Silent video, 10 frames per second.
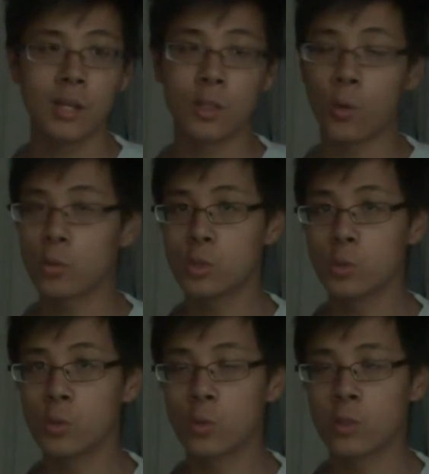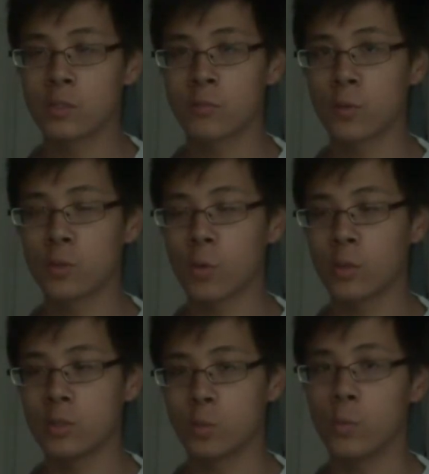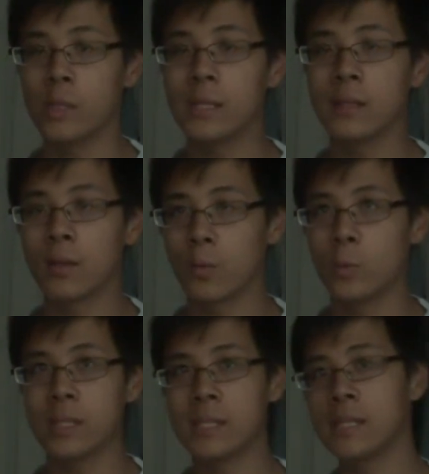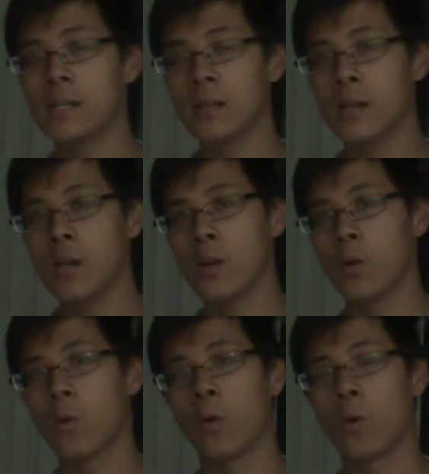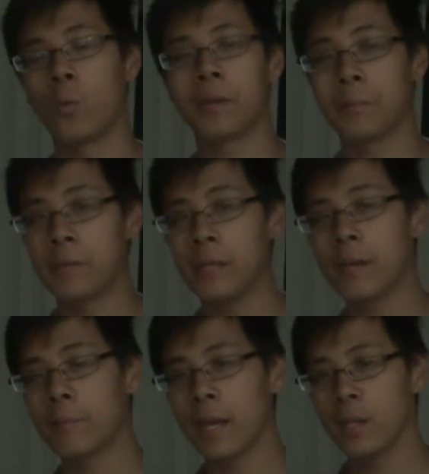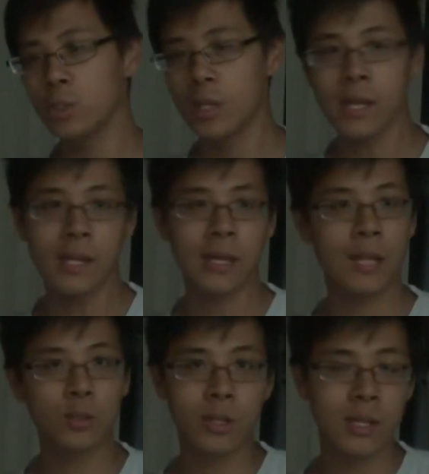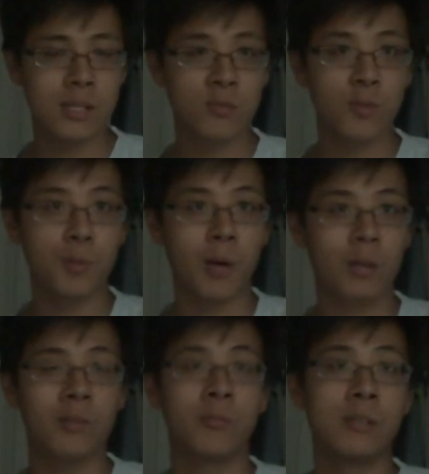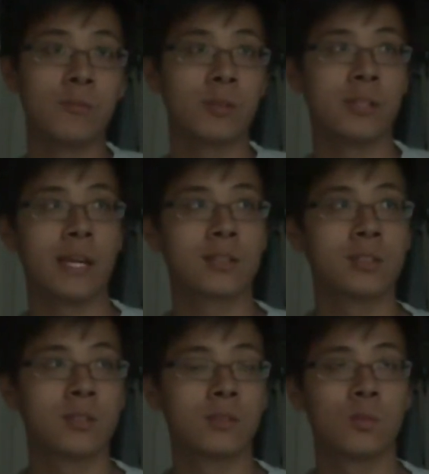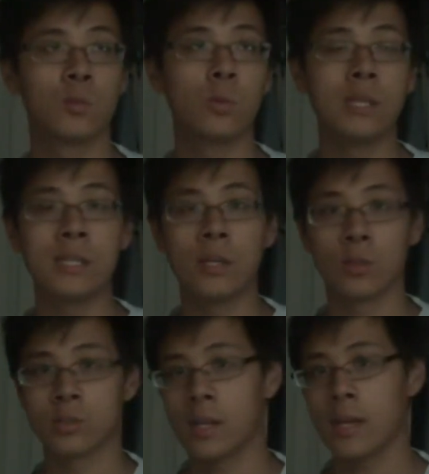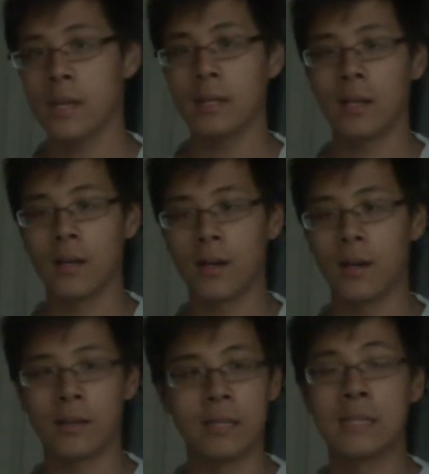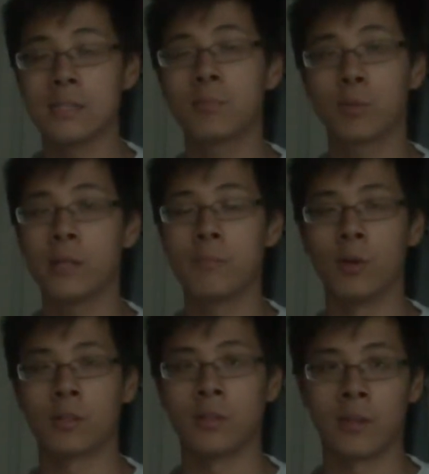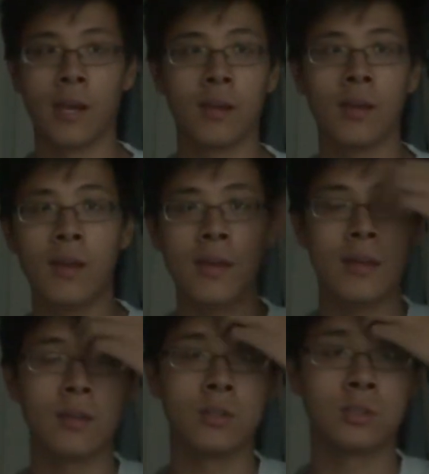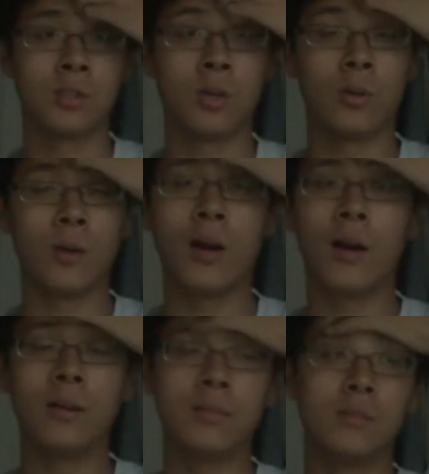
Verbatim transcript: go to Christopher Nolan's Wik Wikia or Wikipedia page and look at his filmography for the next three years. Uh, he's pretty booked, okay? So uh,